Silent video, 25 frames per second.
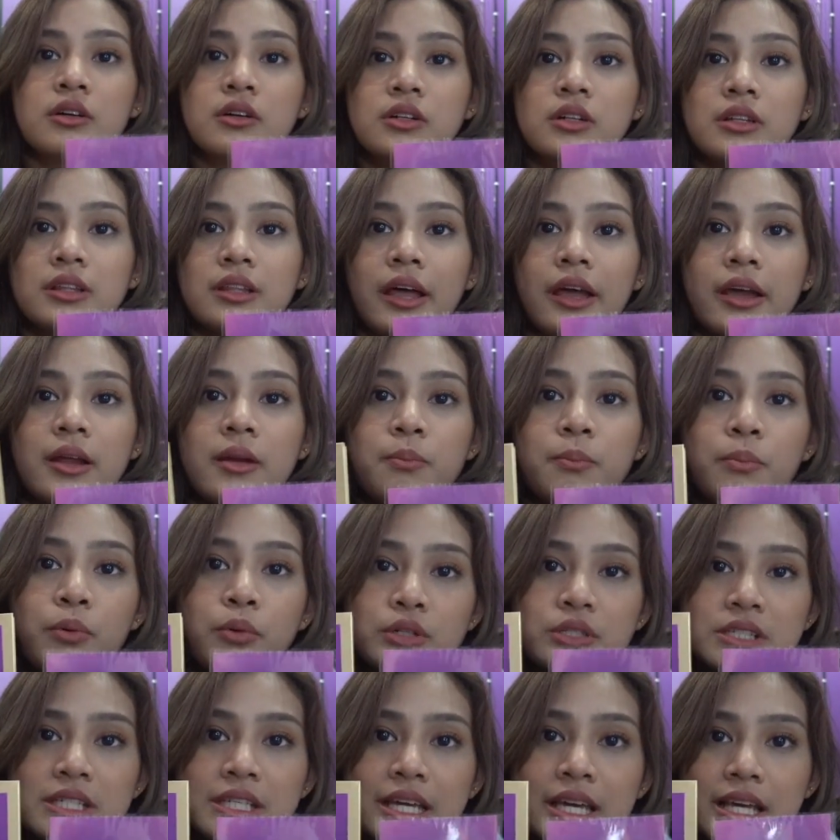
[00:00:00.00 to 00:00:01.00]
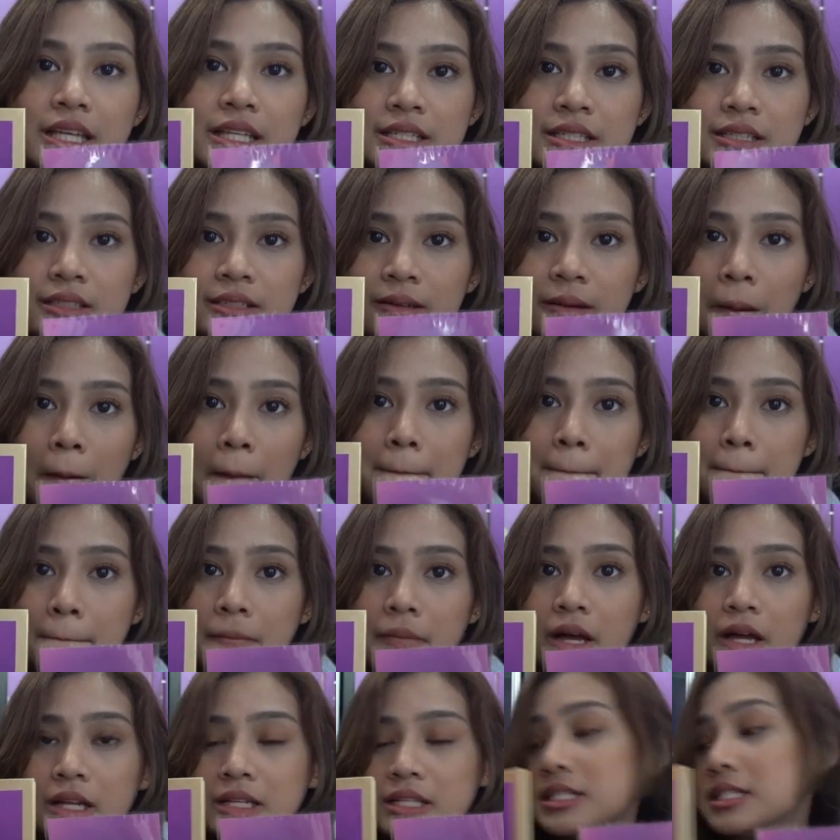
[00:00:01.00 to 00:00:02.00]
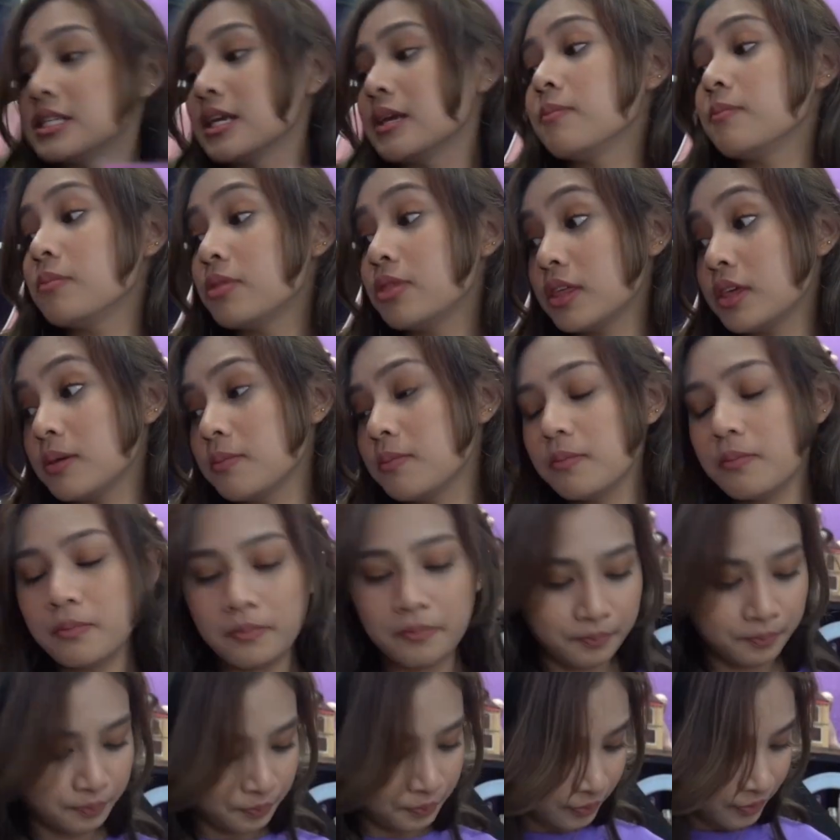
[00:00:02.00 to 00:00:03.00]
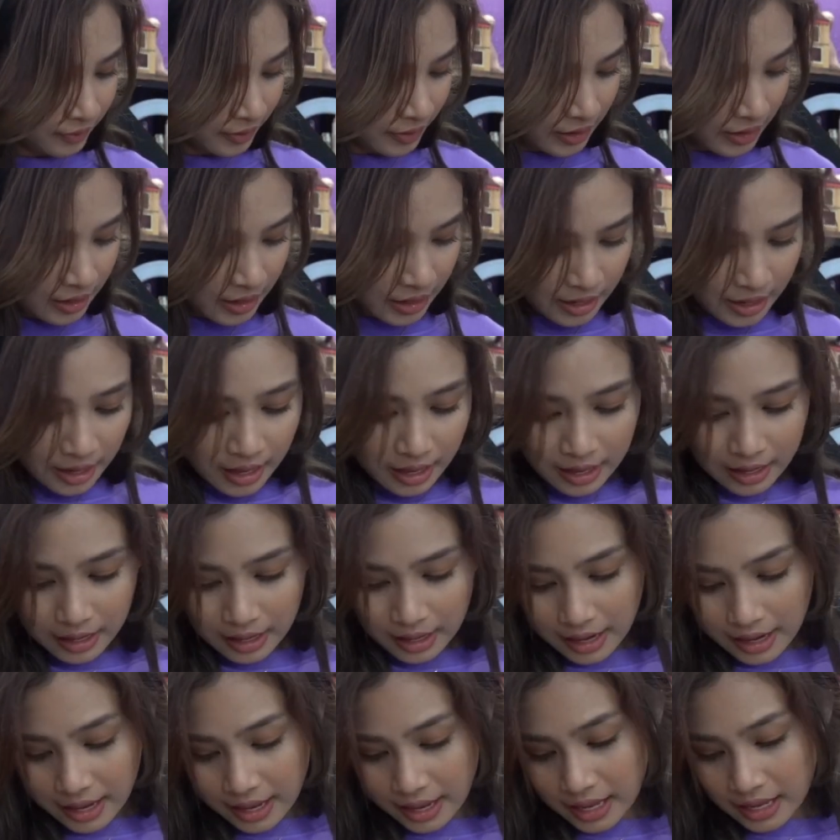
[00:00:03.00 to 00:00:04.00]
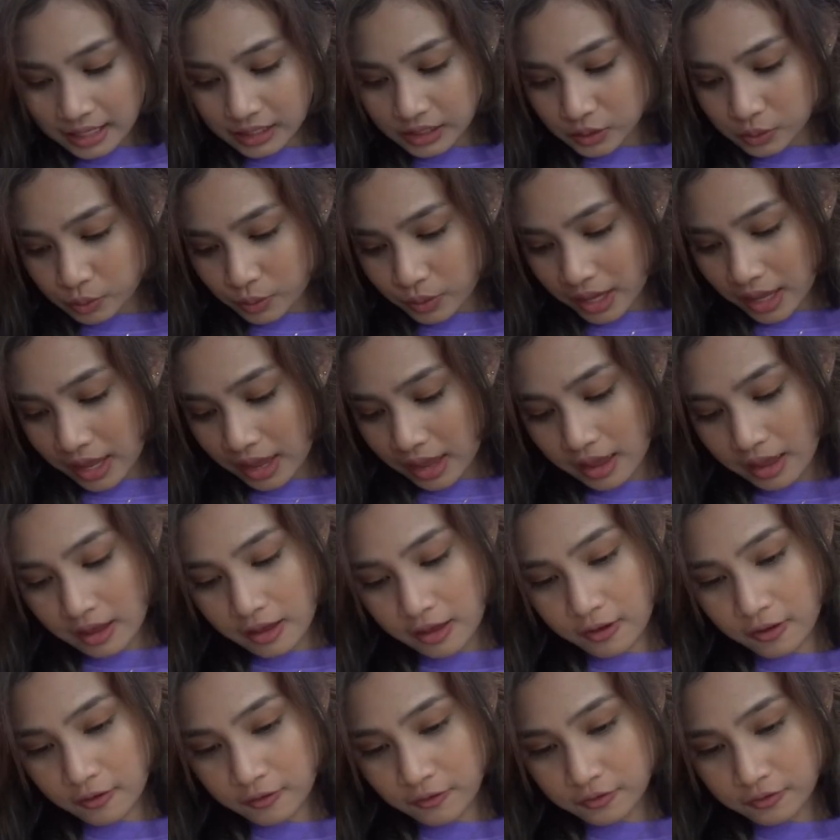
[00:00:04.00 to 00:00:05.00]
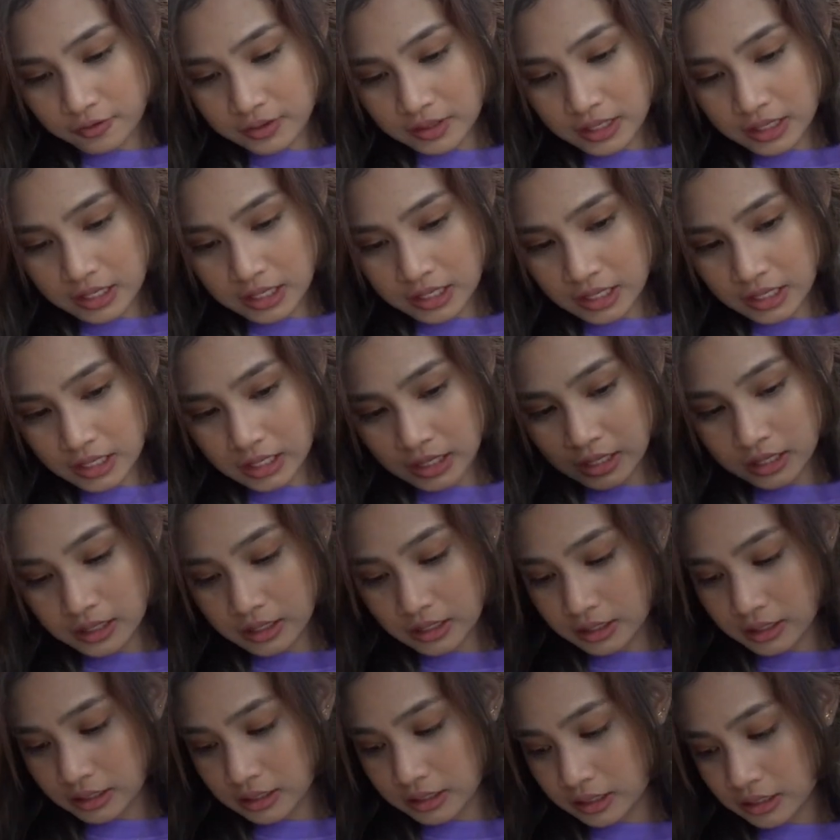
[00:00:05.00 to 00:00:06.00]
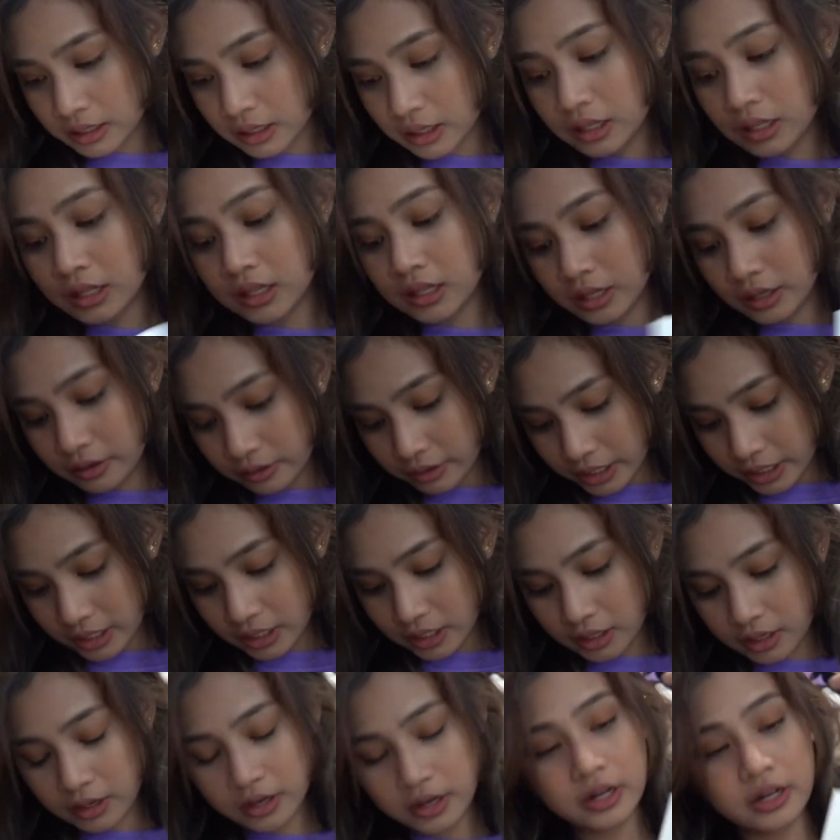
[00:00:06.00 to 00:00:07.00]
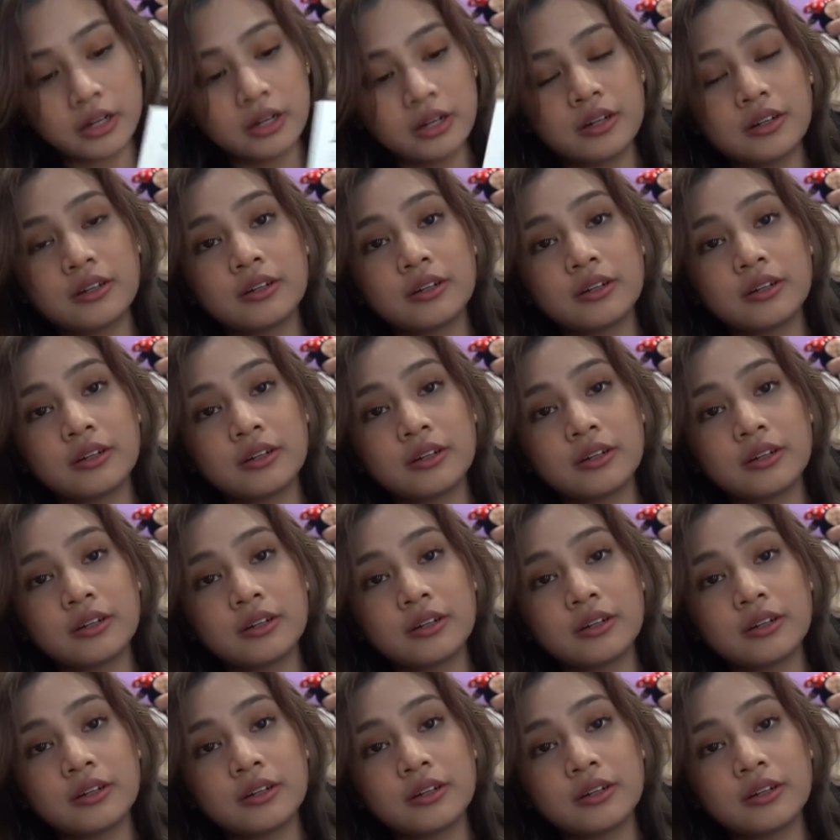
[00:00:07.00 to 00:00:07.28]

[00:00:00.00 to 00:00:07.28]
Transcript: Lain pose sikit je, but same theme. And next we have the lyric card.